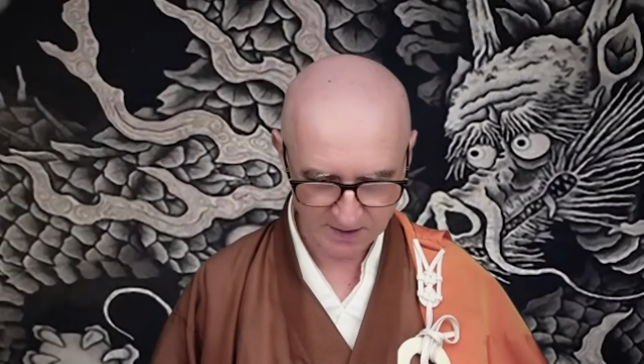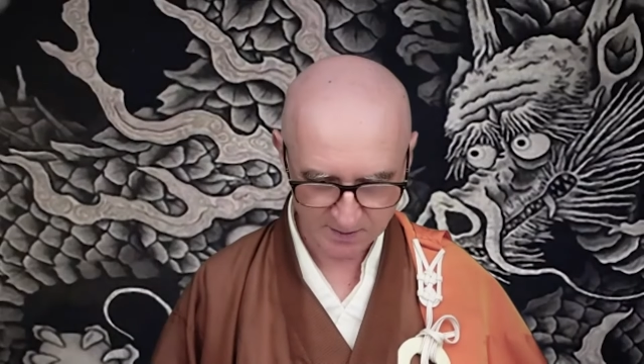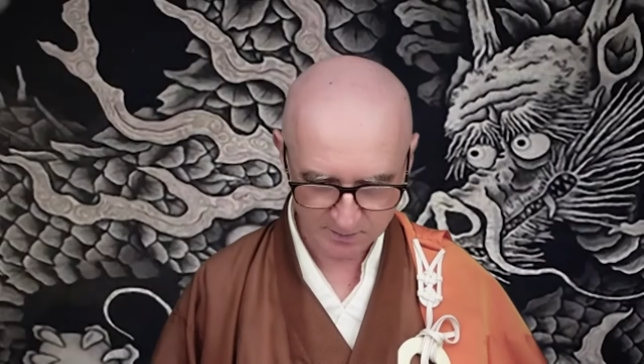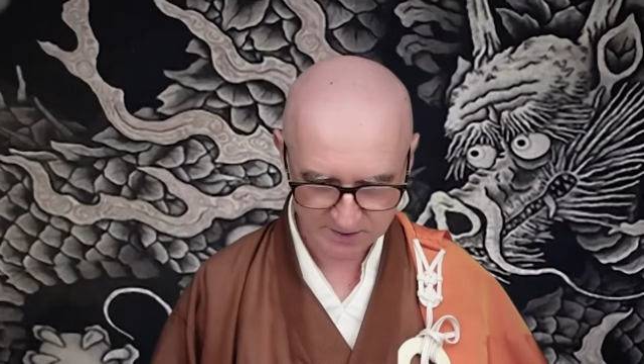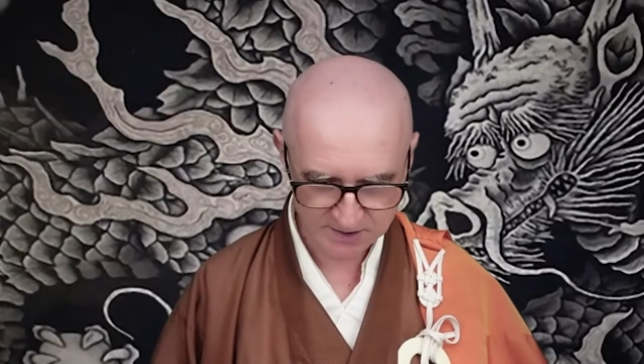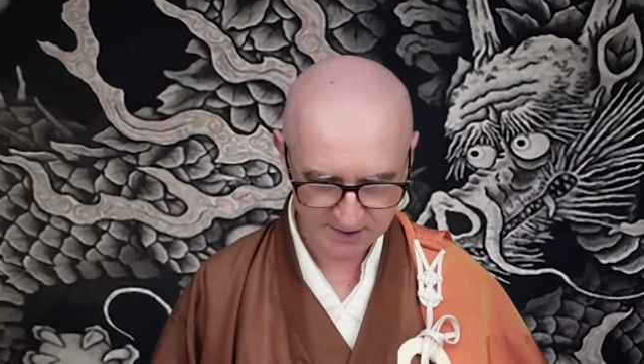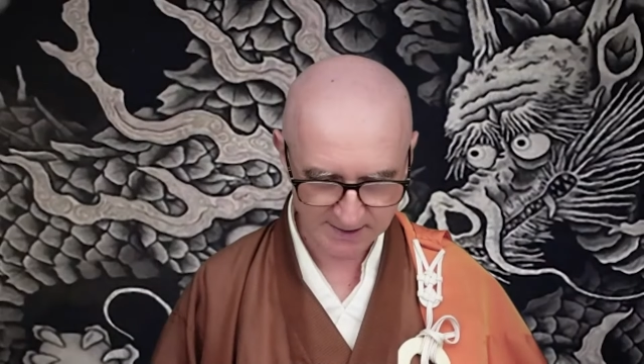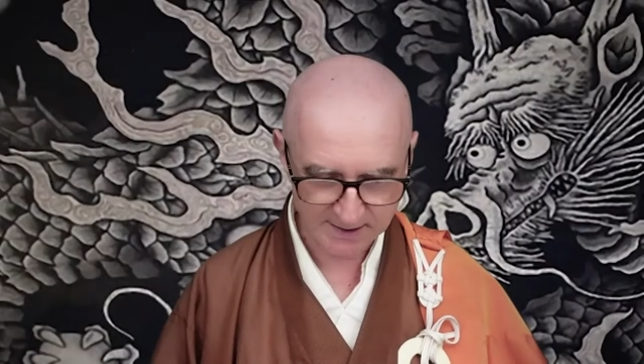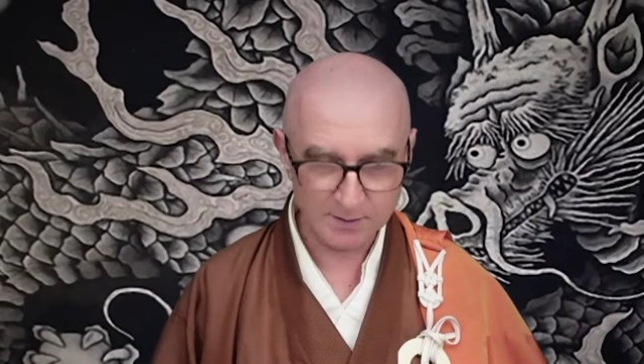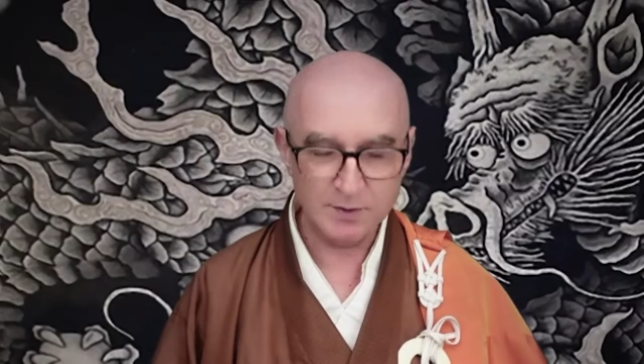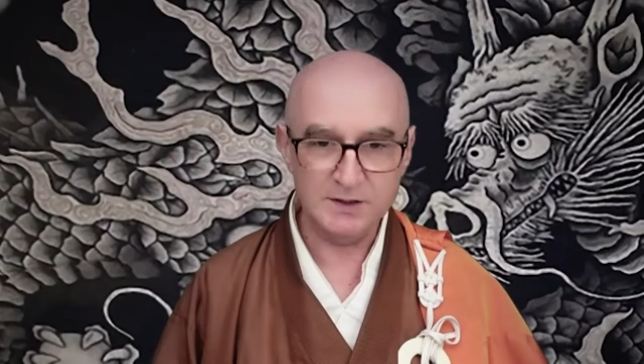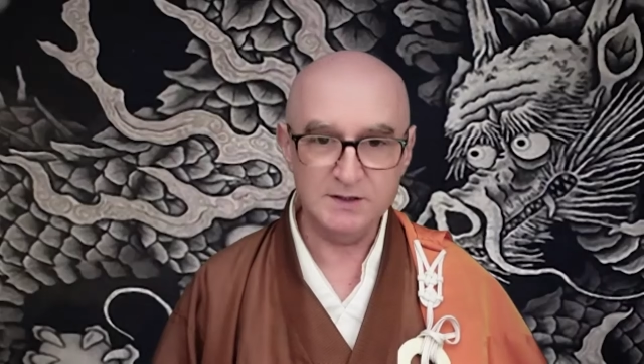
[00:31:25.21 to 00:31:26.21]
much later,
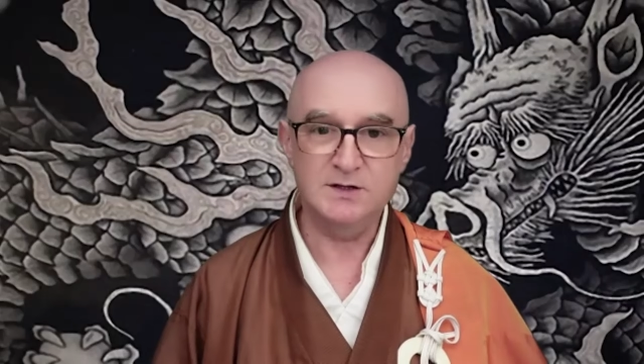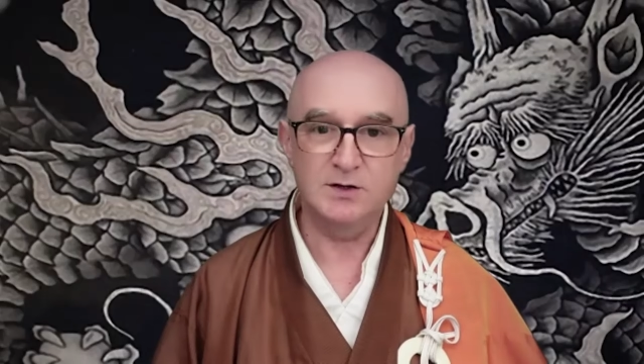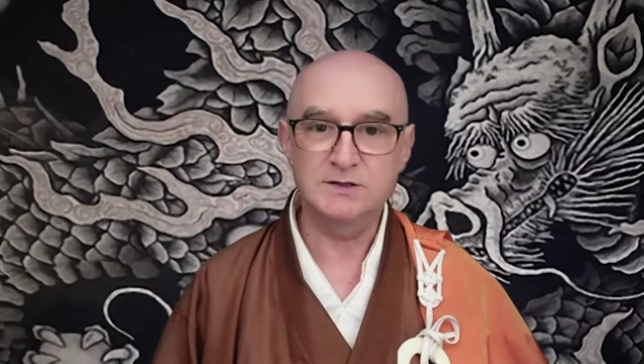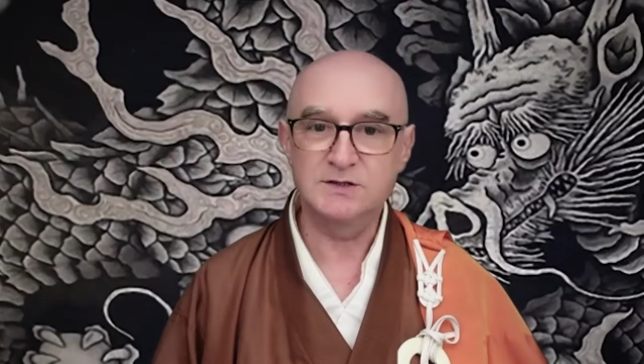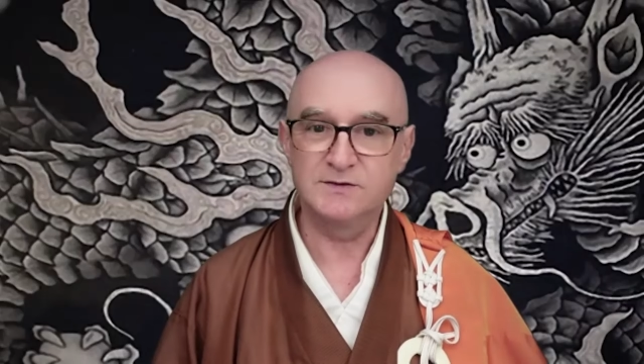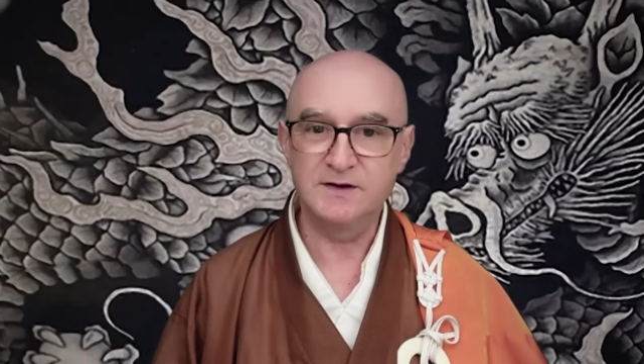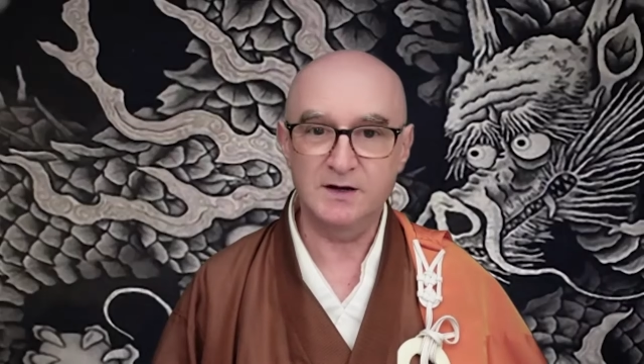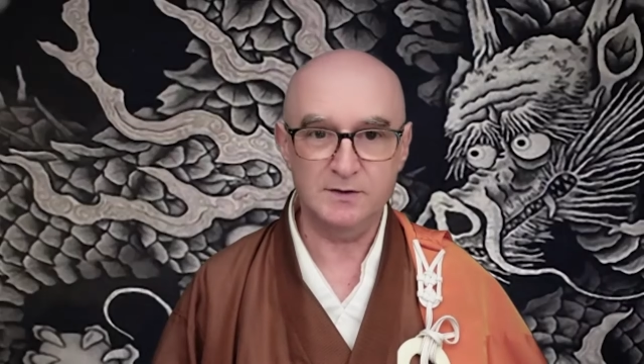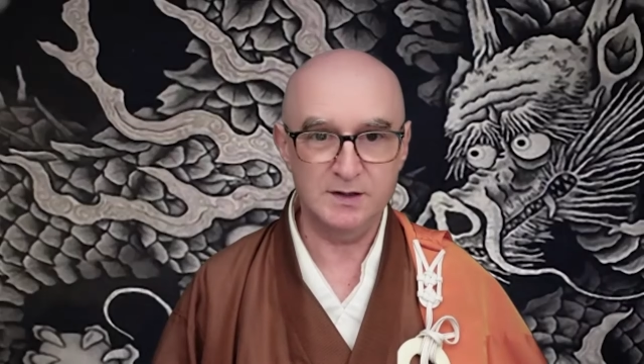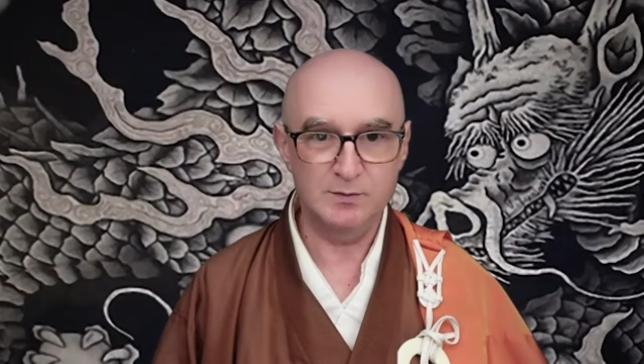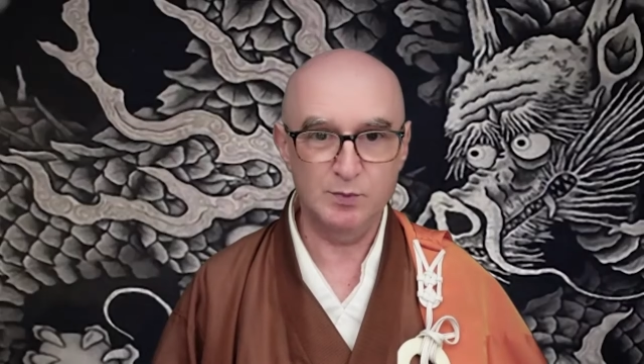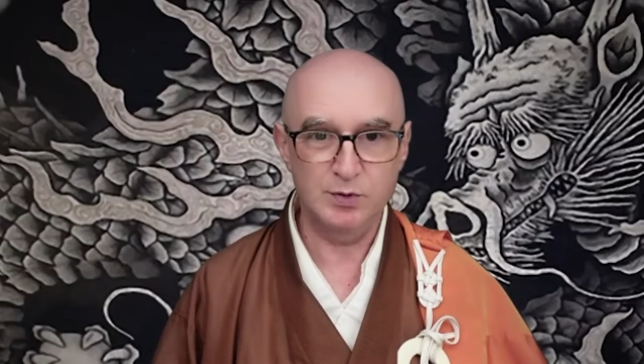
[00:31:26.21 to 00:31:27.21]
but is also very
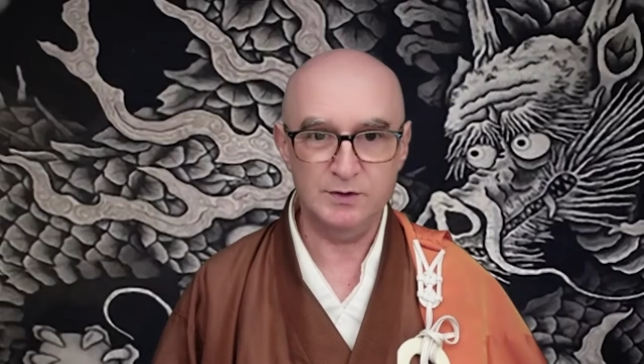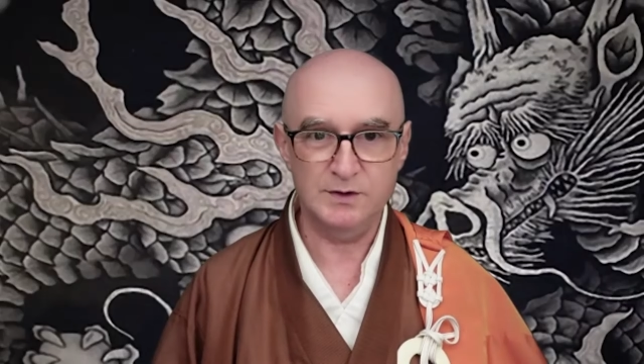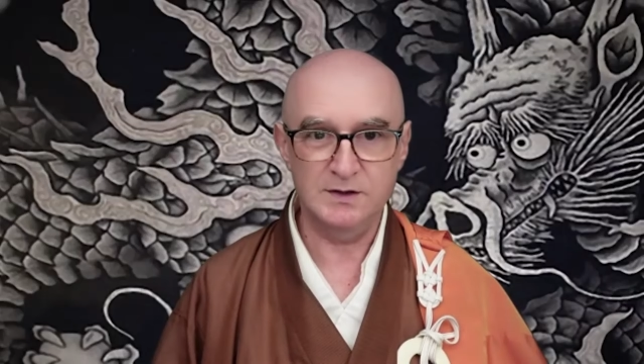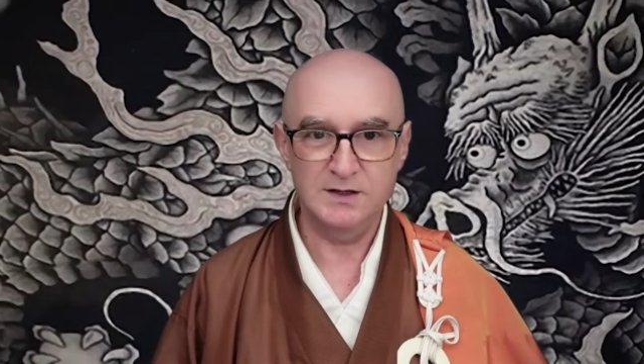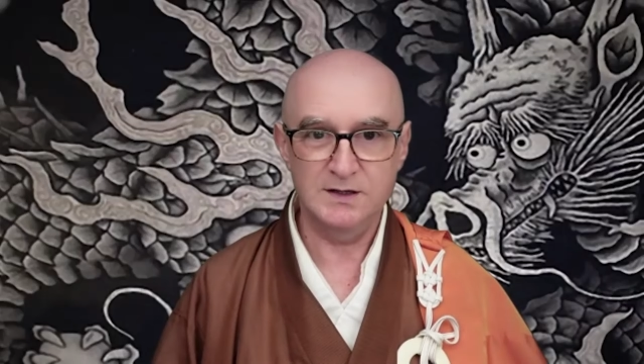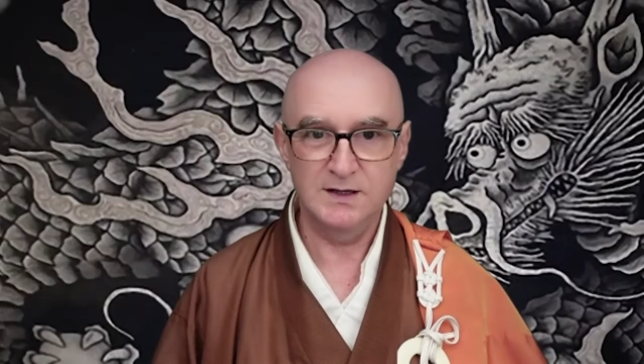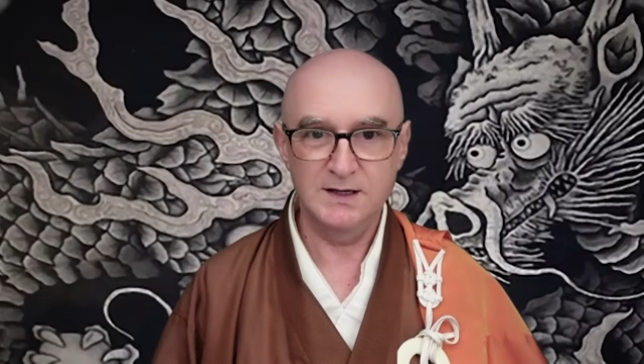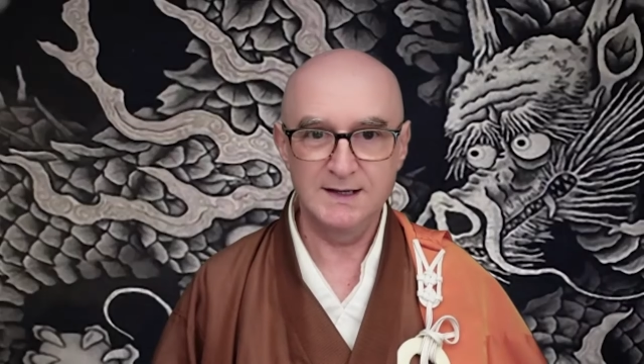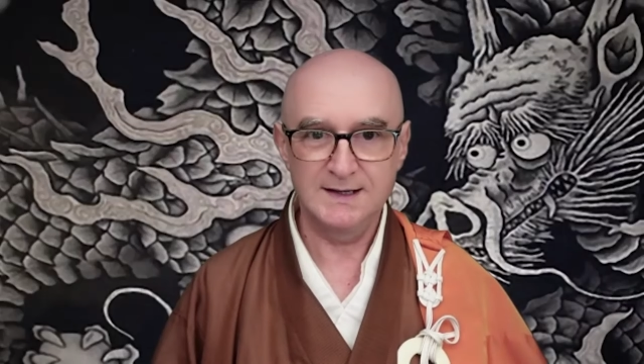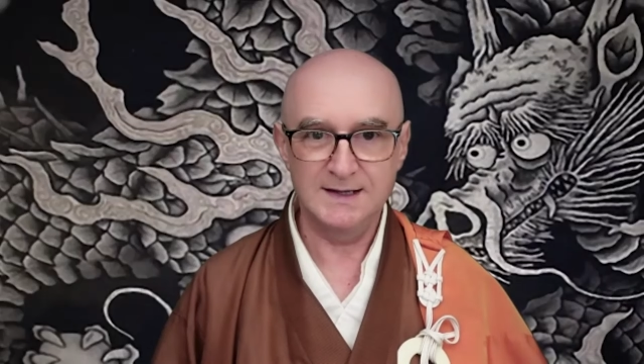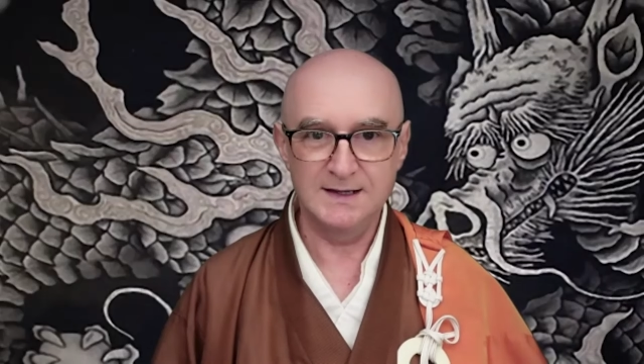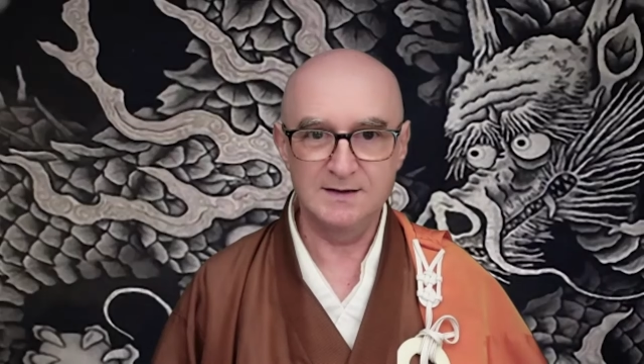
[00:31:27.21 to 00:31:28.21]
important
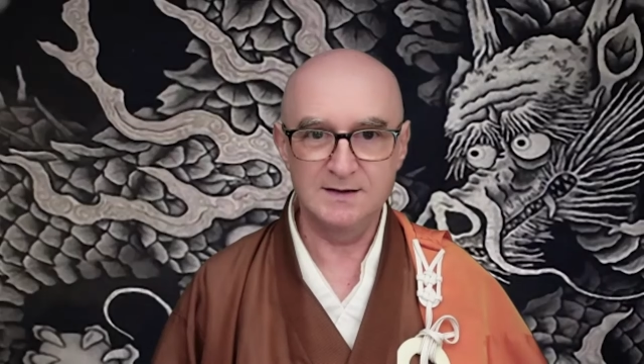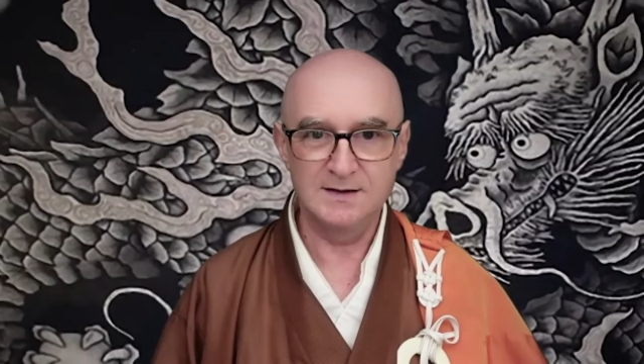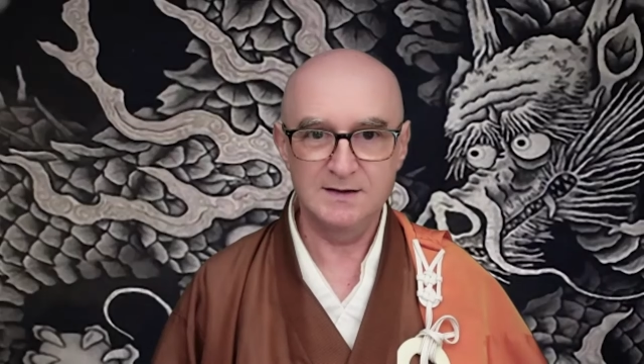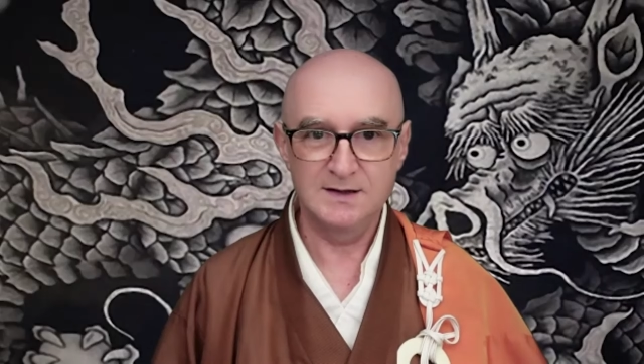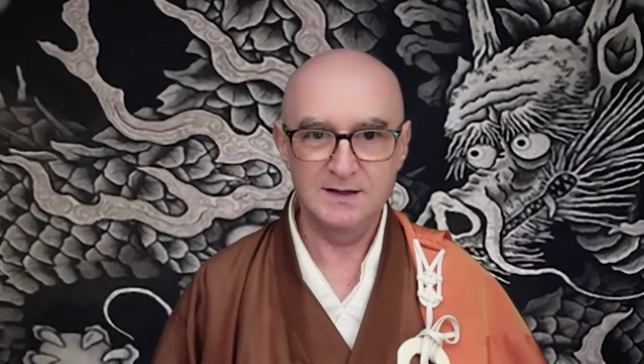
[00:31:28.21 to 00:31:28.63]
in